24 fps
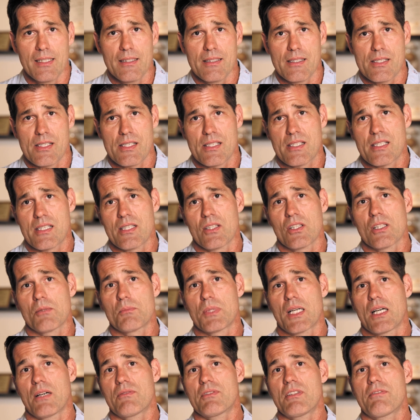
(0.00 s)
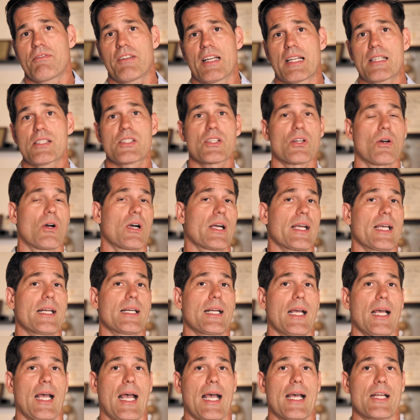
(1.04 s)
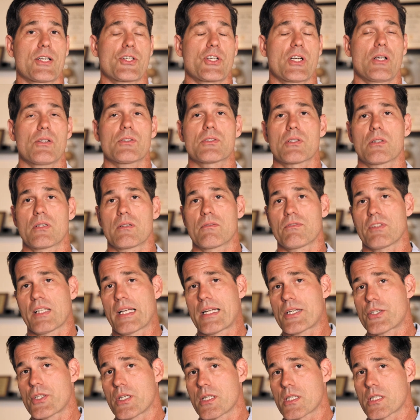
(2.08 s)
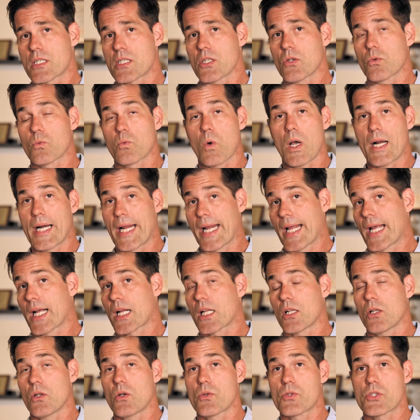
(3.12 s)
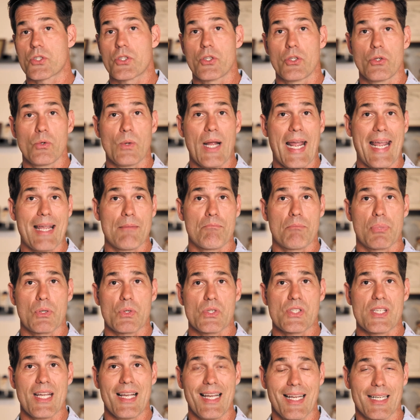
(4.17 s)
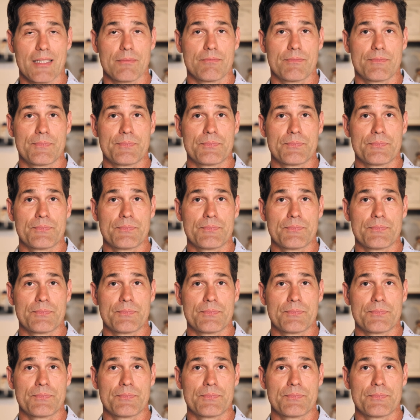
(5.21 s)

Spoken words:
This is still above the Fed's target, and shelter inflation is still running at close to 8%.